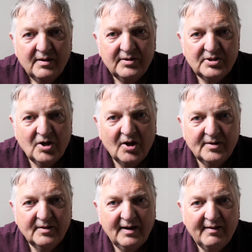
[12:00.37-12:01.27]
The
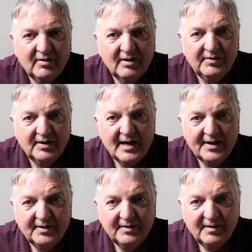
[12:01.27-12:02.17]
starting level of the
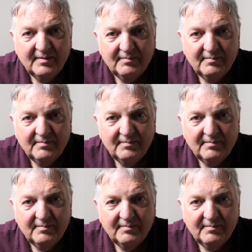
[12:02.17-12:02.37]
Canon